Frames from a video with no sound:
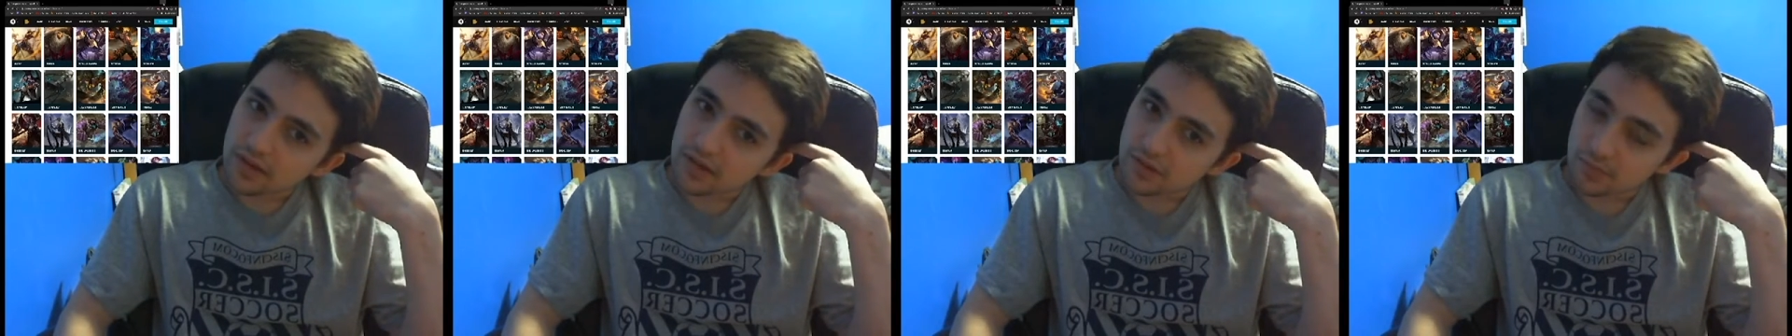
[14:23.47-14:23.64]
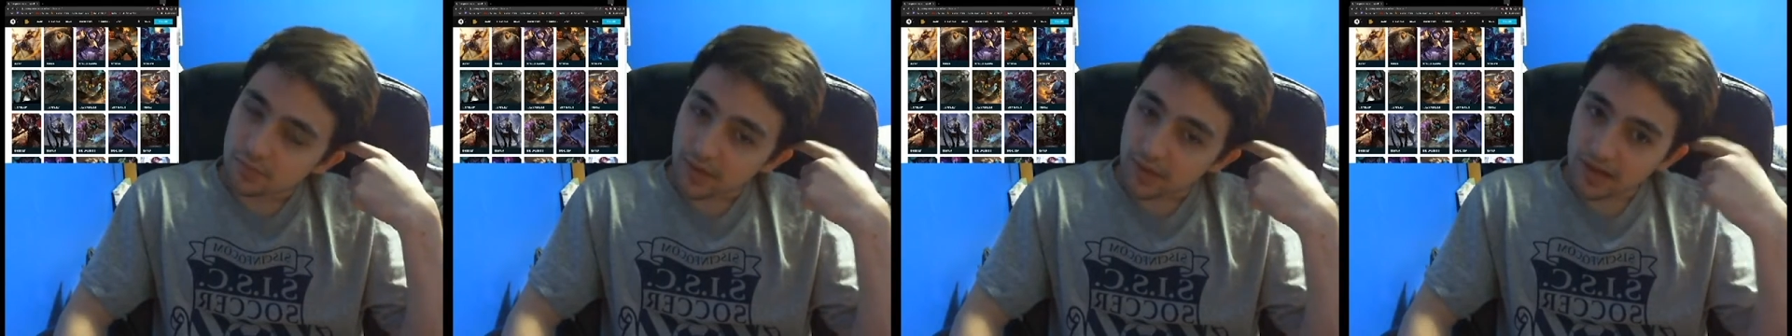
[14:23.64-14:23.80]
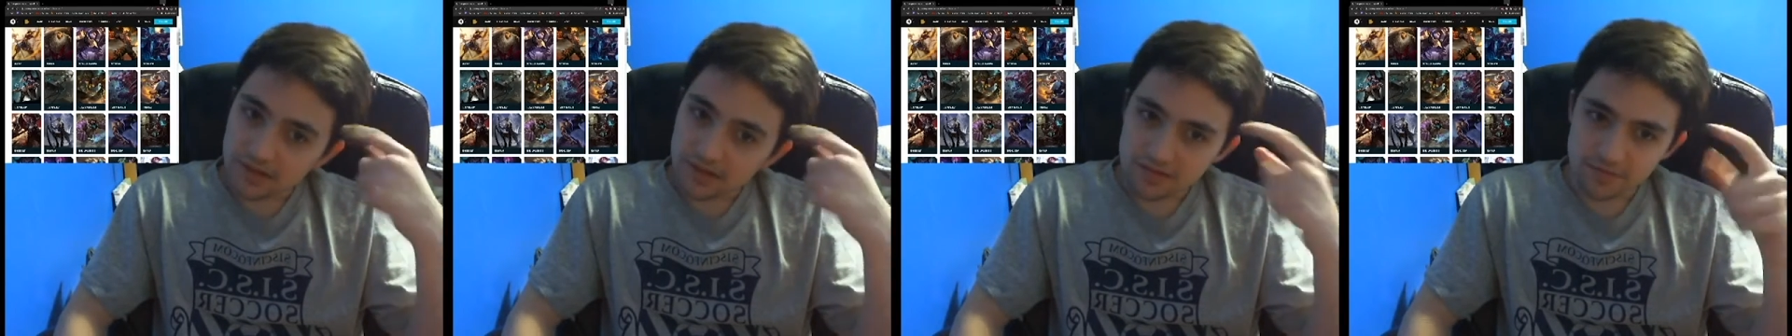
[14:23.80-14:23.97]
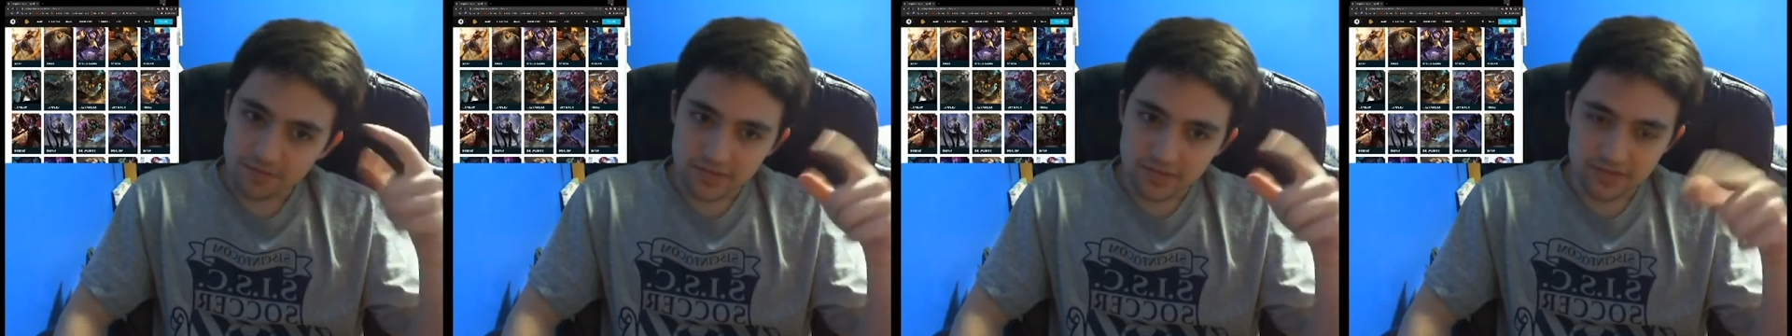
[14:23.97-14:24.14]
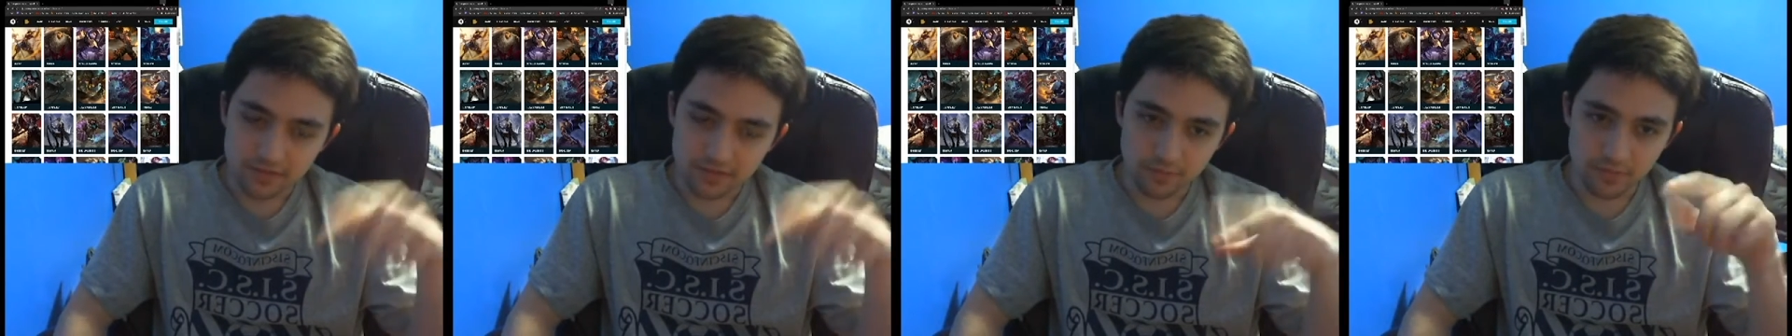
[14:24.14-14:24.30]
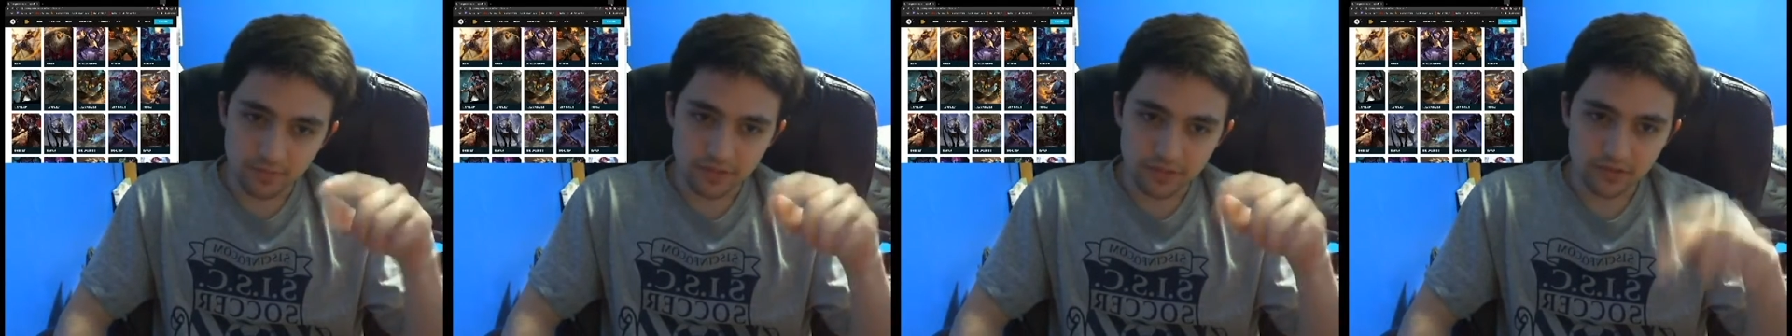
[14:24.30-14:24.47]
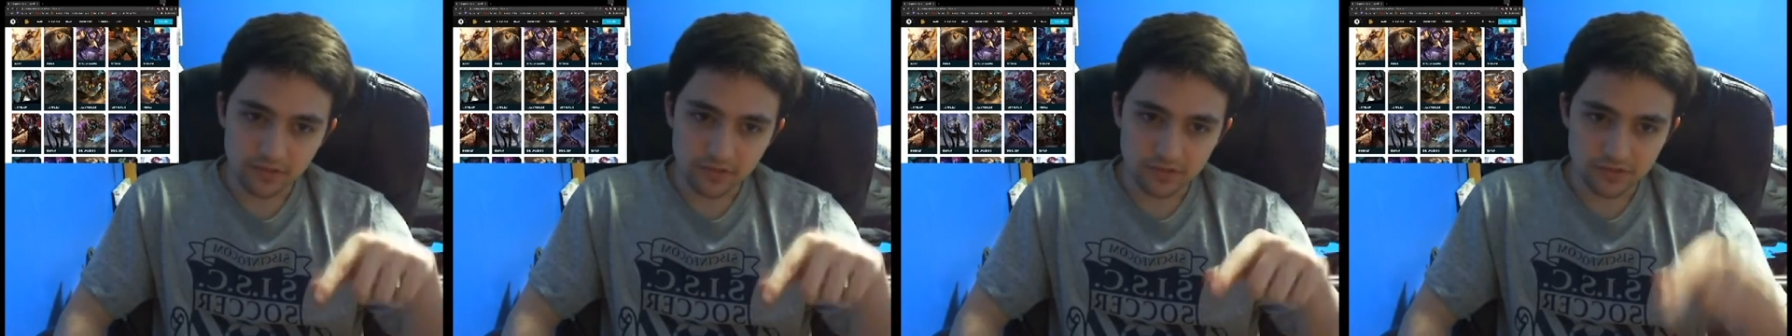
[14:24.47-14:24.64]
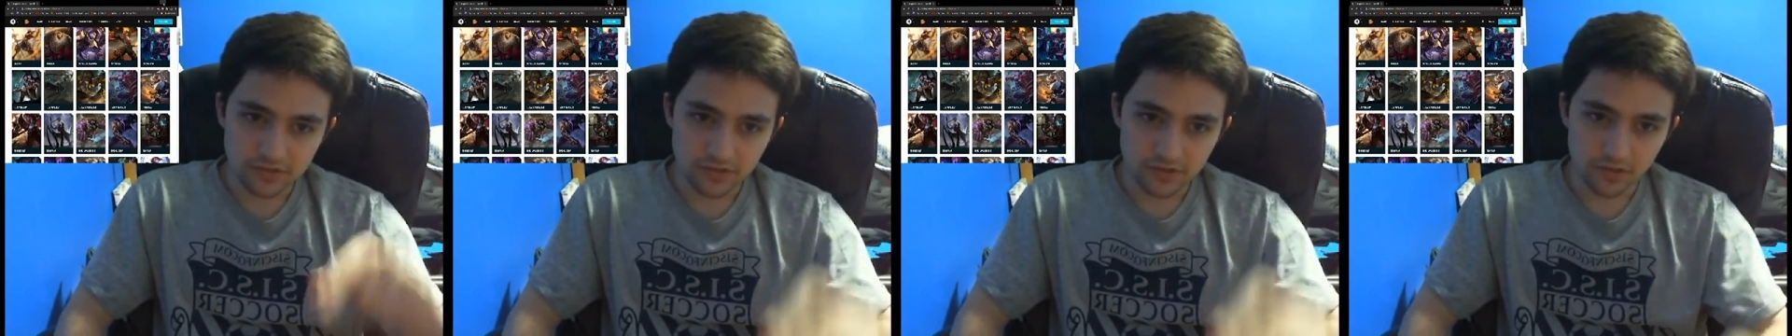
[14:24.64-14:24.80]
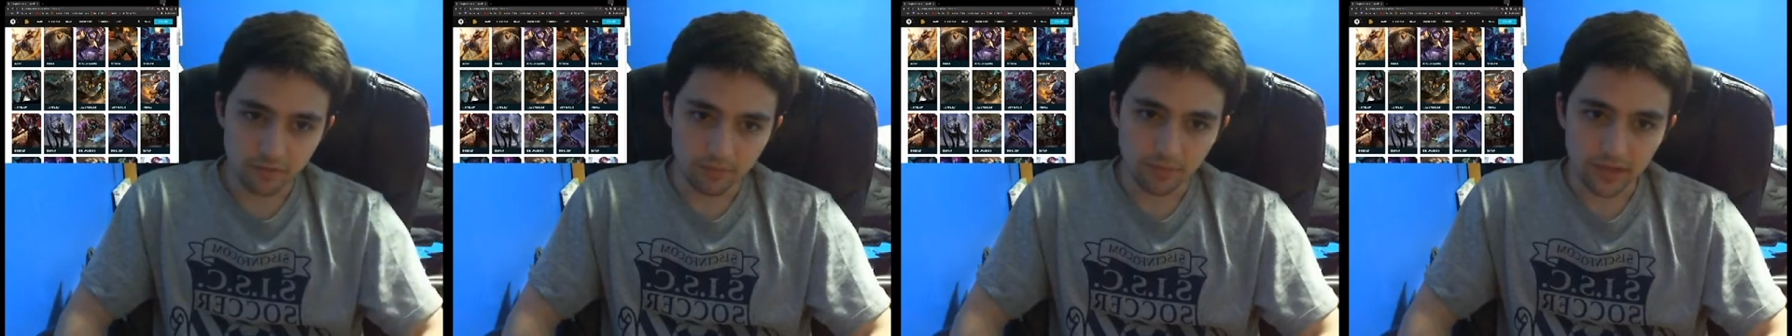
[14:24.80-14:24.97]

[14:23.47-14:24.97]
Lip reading: His passive is his abilities